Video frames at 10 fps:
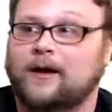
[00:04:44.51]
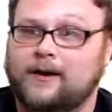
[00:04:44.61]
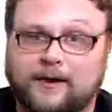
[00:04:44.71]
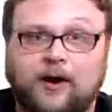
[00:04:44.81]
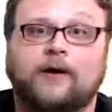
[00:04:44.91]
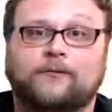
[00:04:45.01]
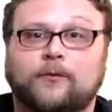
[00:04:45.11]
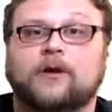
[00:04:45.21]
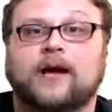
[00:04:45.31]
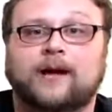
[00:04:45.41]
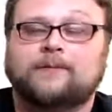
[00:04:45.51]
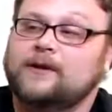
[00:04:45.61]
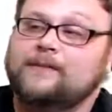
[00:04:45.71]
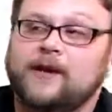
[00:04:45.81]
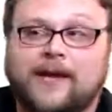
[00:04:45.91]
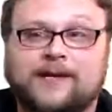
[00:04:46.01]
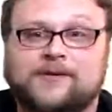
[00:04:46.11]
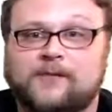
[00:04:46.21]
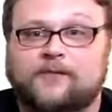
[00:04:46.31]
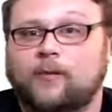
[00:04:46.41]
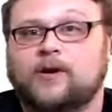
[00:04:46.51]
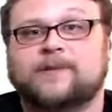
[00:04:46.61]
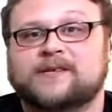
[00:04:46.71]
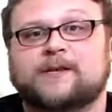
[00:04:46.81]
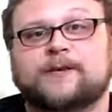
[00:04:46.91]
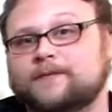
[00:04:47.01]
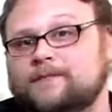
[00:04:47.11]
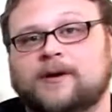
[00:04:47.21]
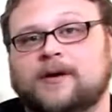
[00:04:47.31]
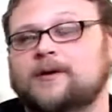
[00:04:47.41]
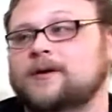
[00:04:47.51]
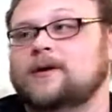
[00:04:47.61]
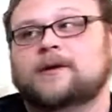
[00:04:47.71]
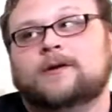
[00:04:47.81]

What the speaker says: An awful lot. If you can 2 for 1 them, it's good. But